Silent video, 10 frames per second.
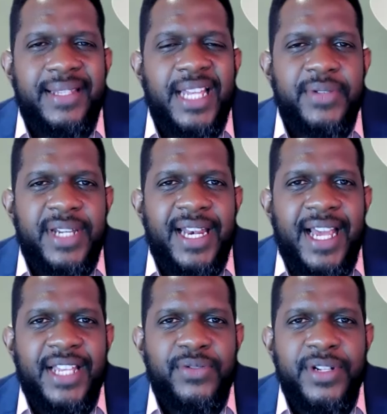start to that
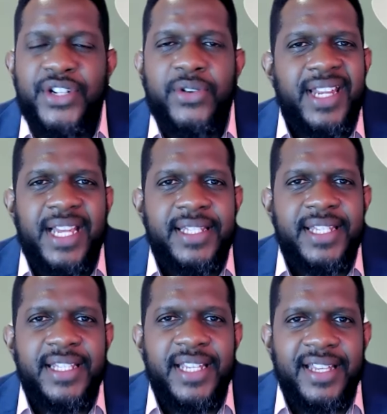last one. The short answer
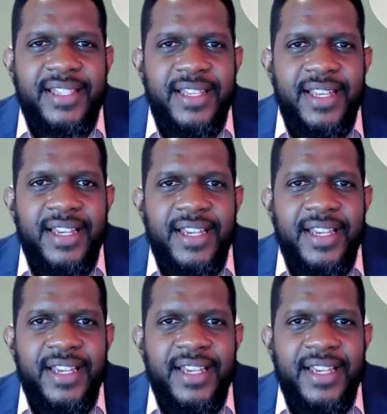is yes.